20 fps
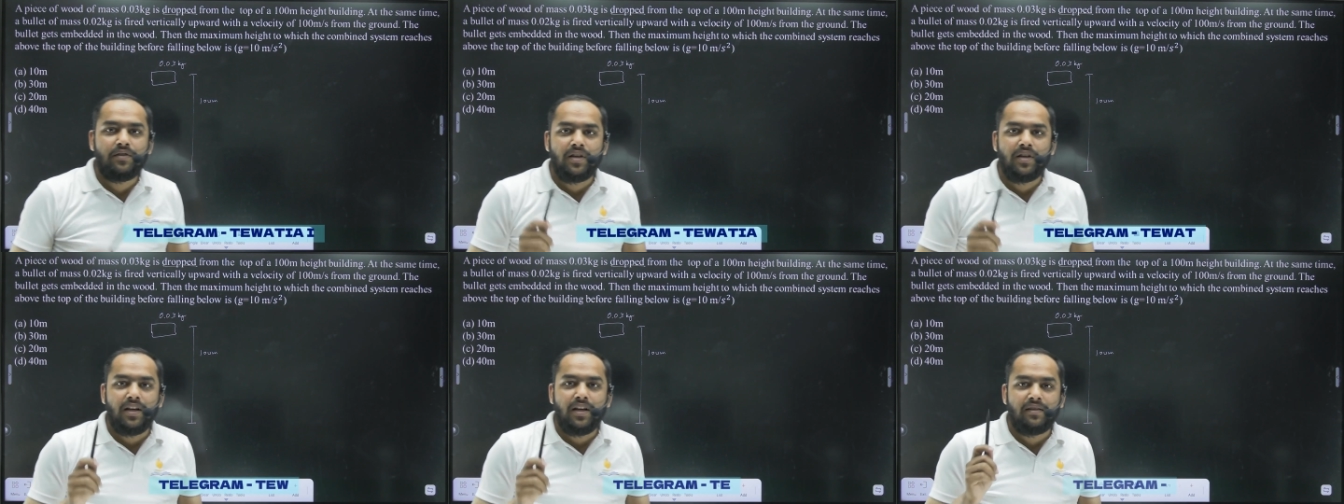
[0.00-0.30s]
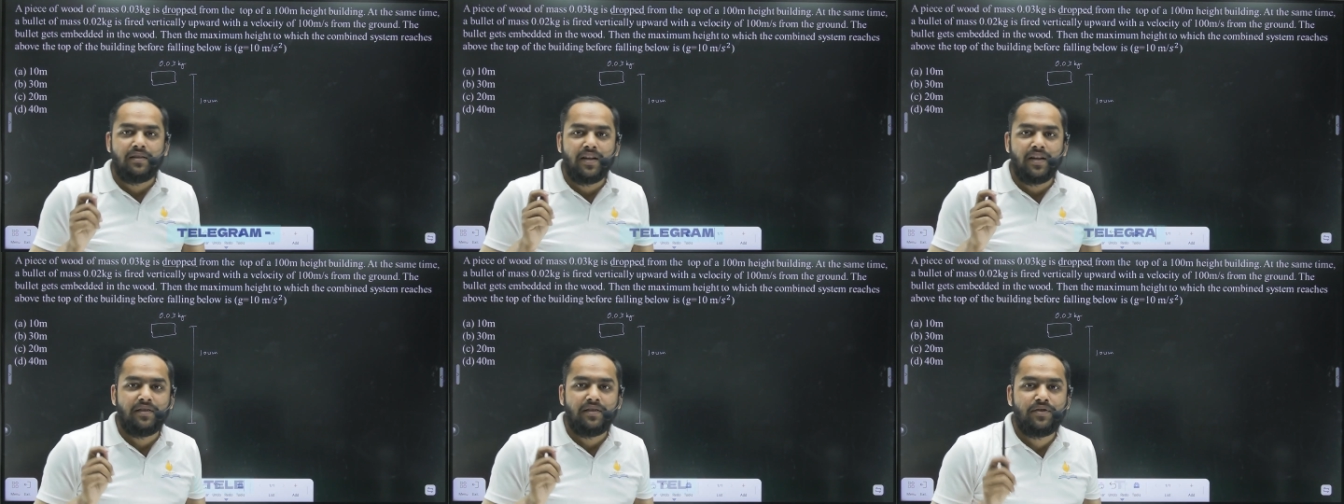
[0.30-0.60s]
it
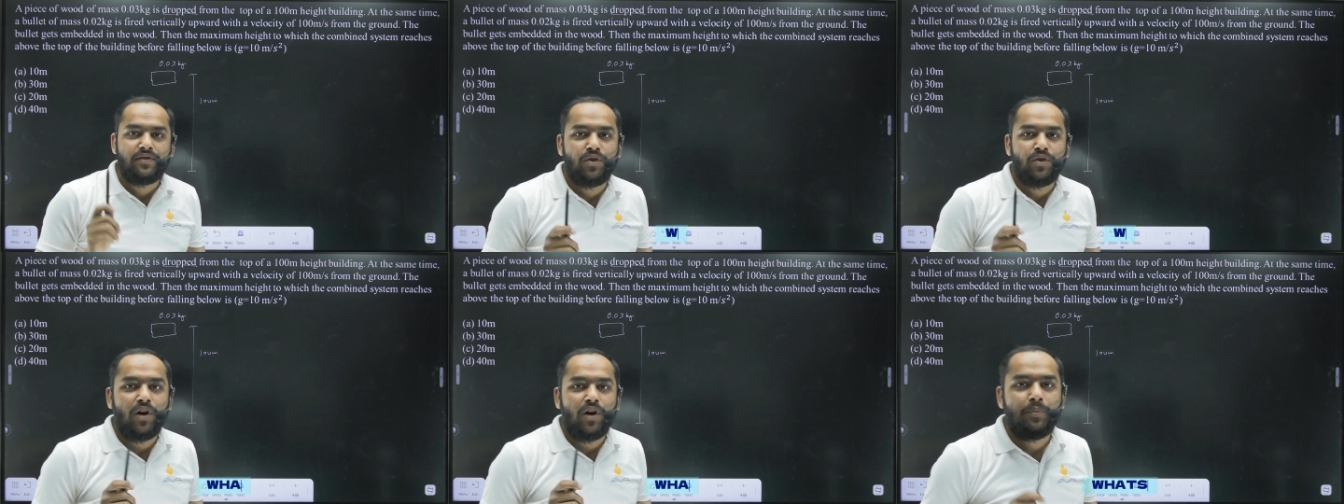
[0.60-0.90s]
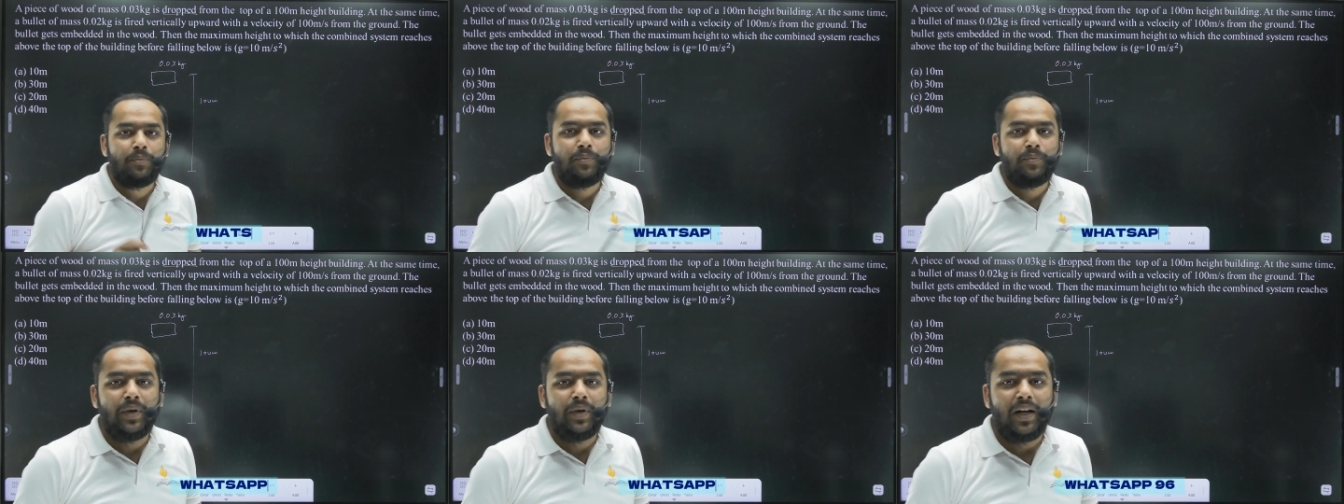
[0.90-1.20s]
says
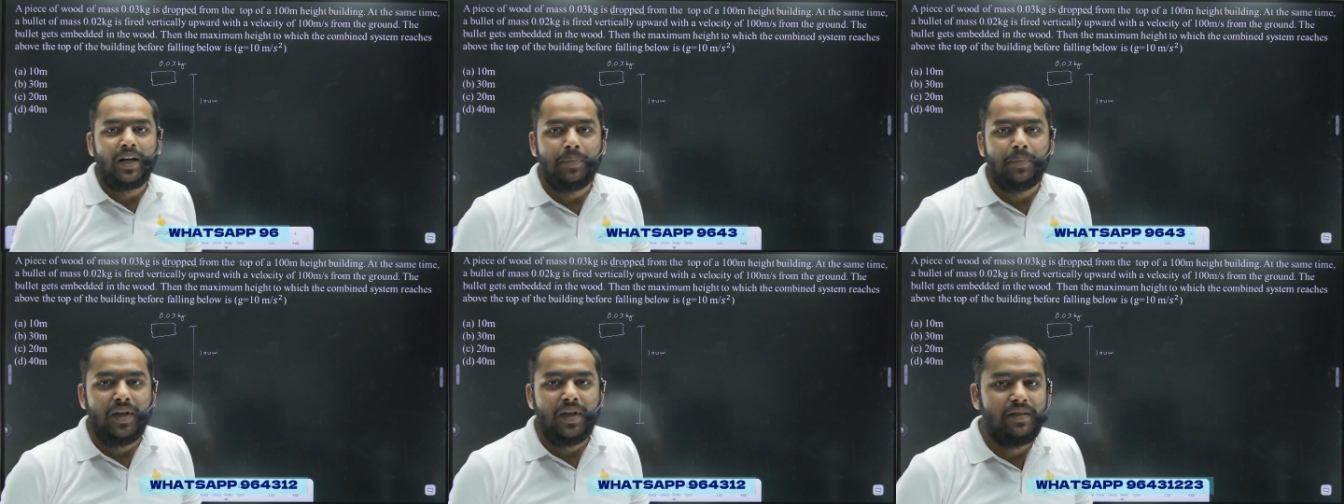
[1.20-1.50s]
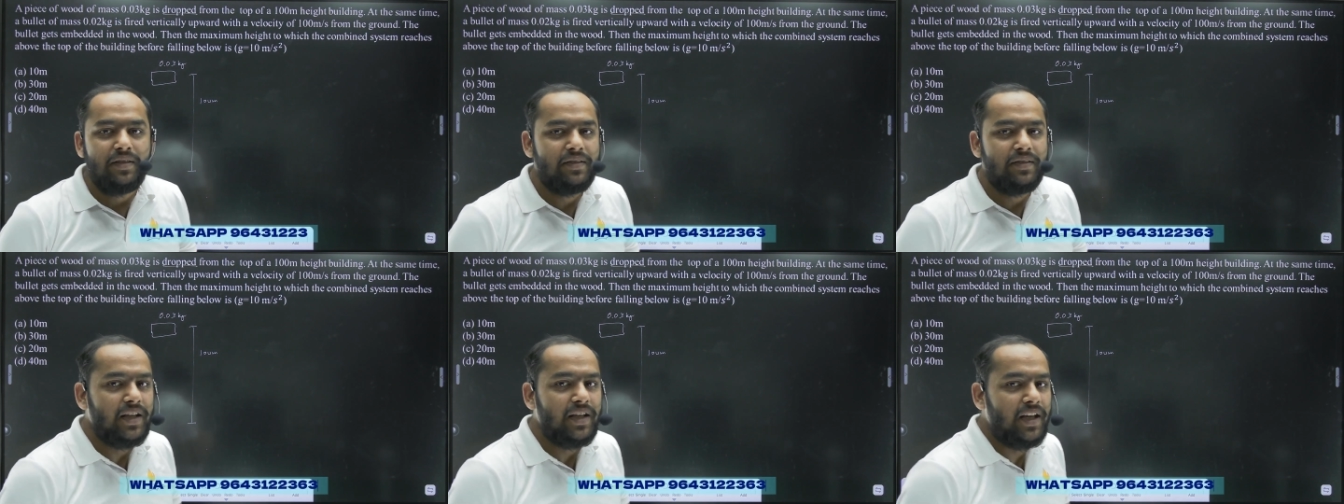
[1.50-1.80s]
dropped. That
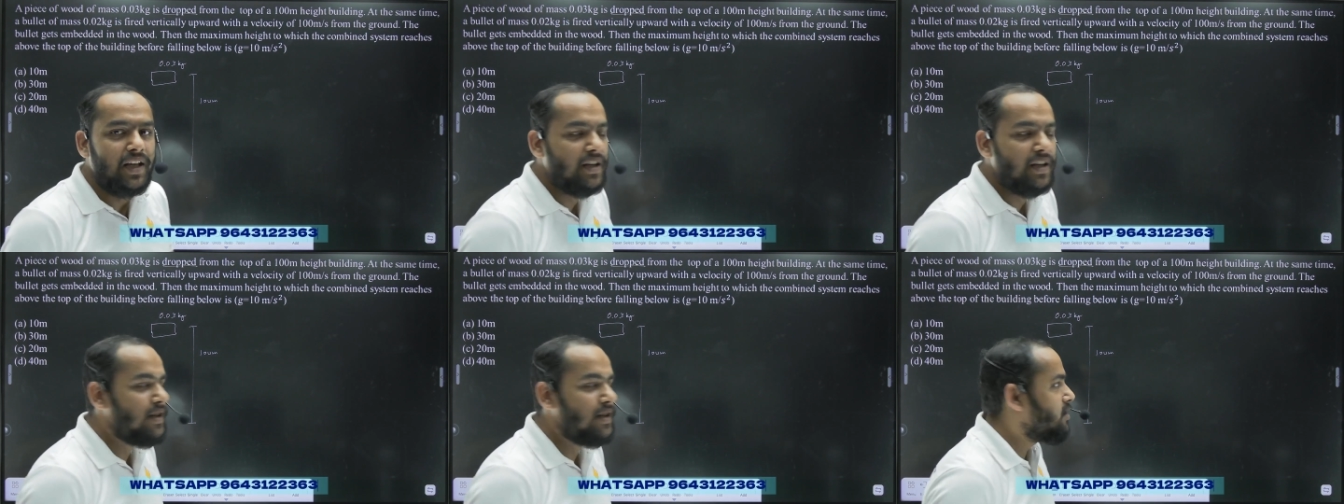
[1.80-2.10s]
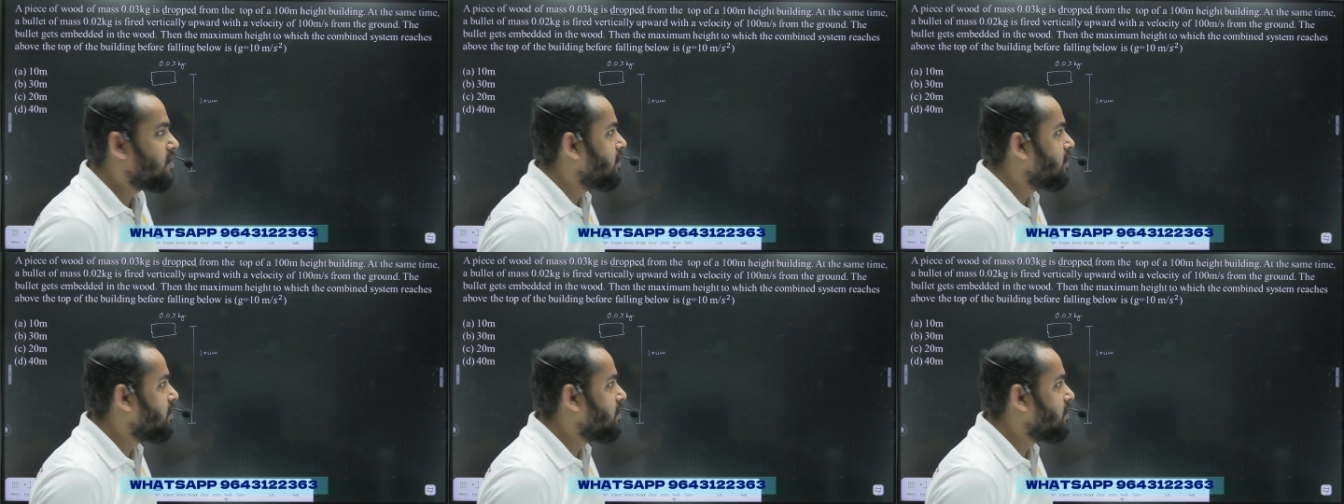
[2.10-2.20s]
means the initial